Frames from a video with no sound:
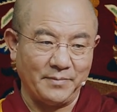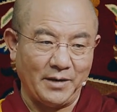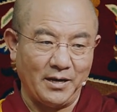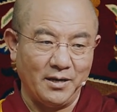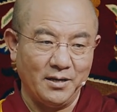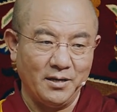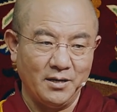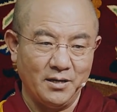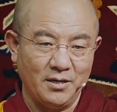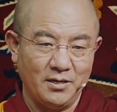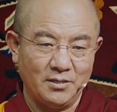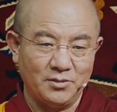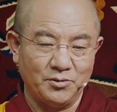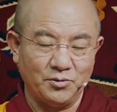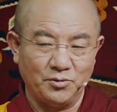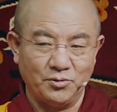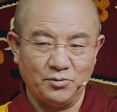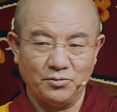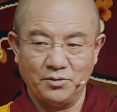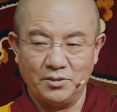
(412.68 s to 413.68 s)
and uh,
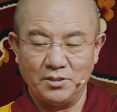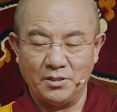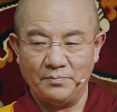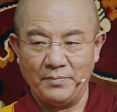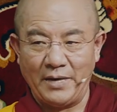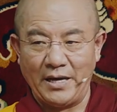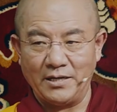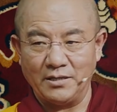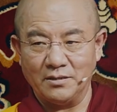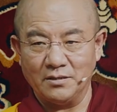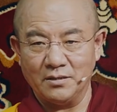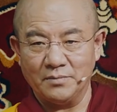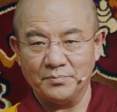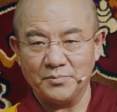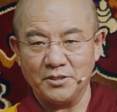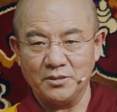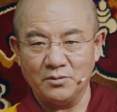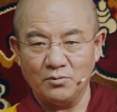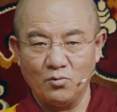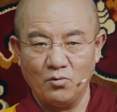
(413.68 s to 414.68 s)
generate great
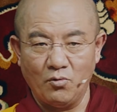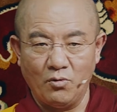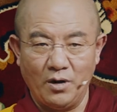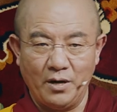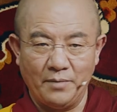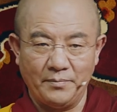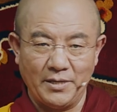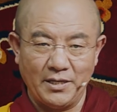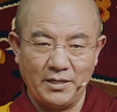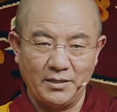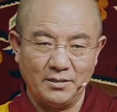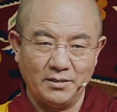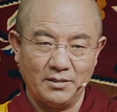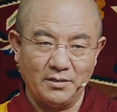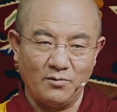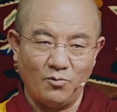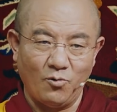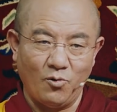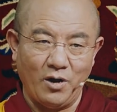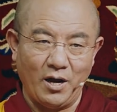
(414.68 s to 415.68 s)
faith in it.
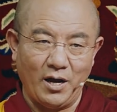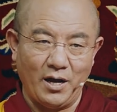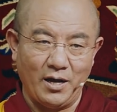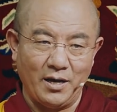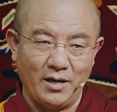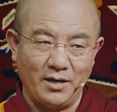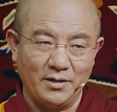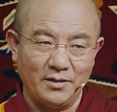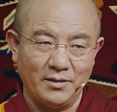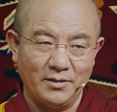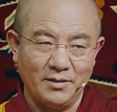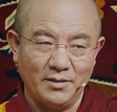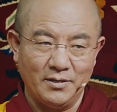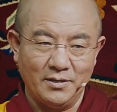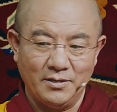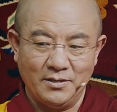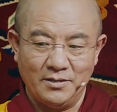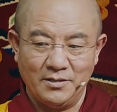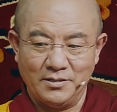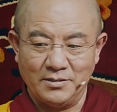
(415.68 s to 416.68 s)
Now let's
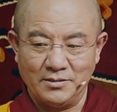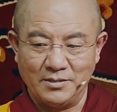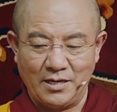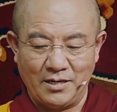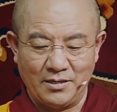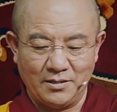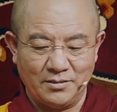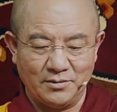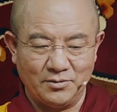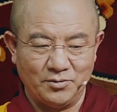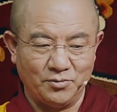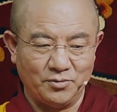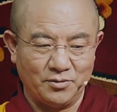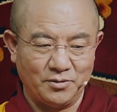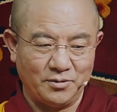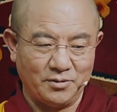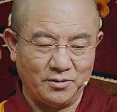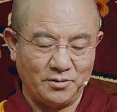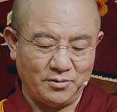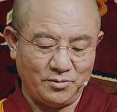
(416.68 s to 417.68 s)
contemplate
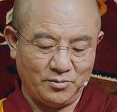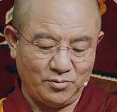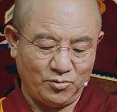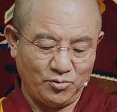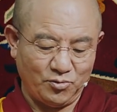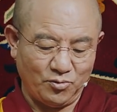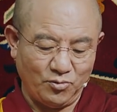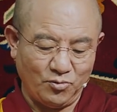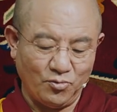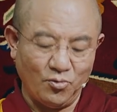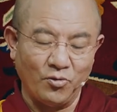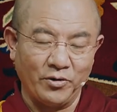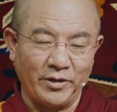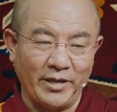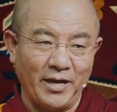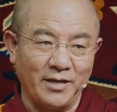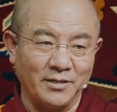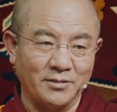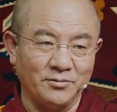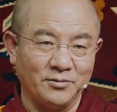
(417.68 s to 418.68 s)
up, uh,
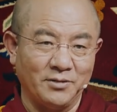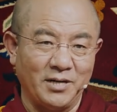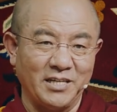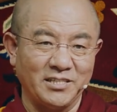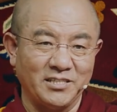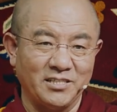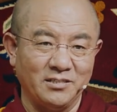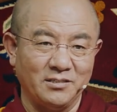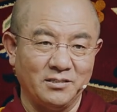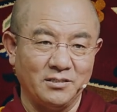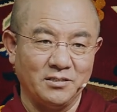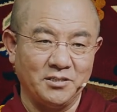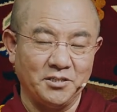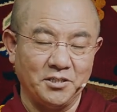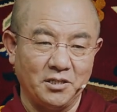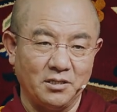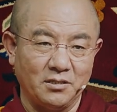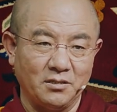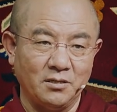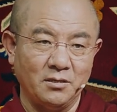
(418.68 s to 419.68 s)
on
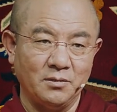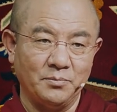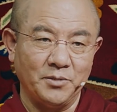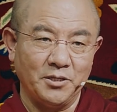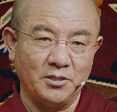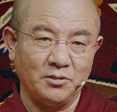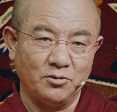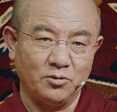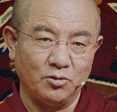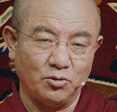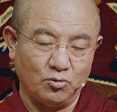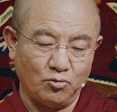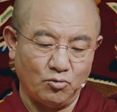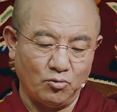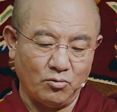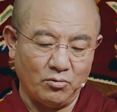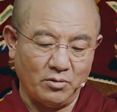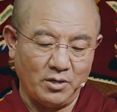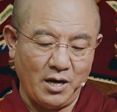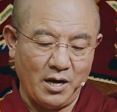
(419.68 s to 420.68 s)
ourselves.
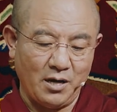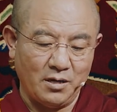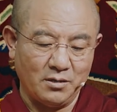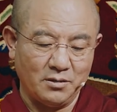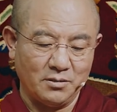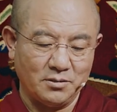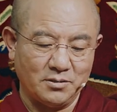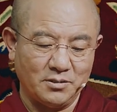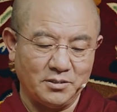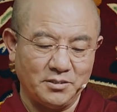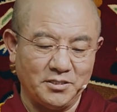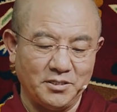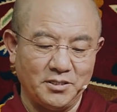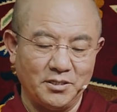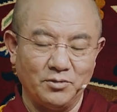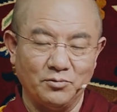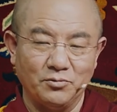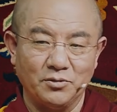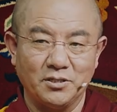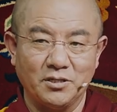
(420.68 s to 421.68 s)
We don't have
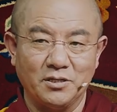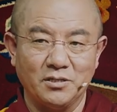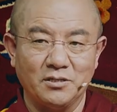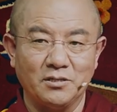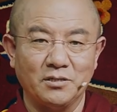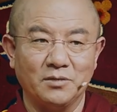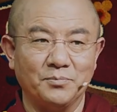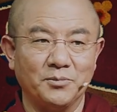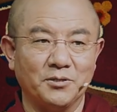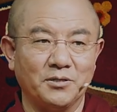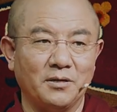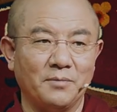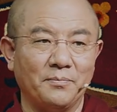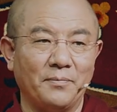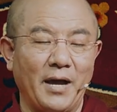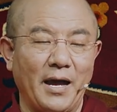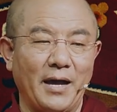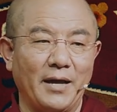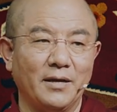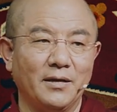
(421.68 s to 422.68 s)
enough gold and
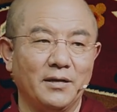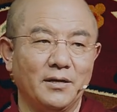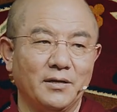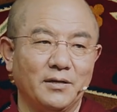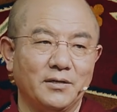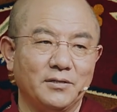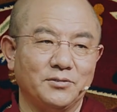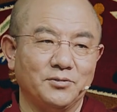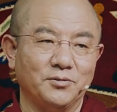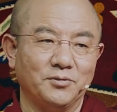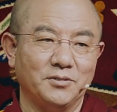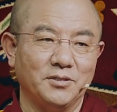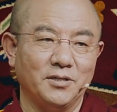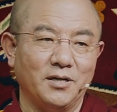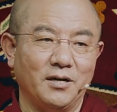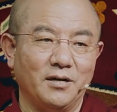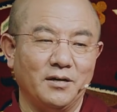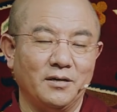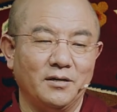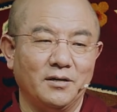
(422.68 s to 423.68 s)
gems to adorn
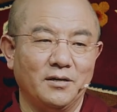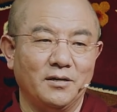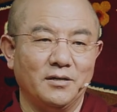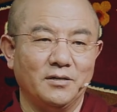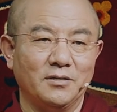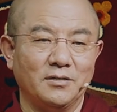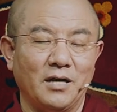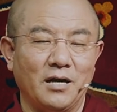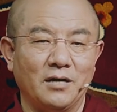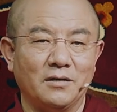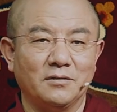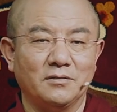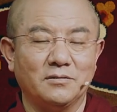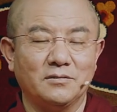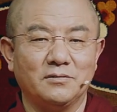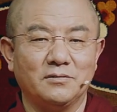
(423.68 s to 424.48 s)
those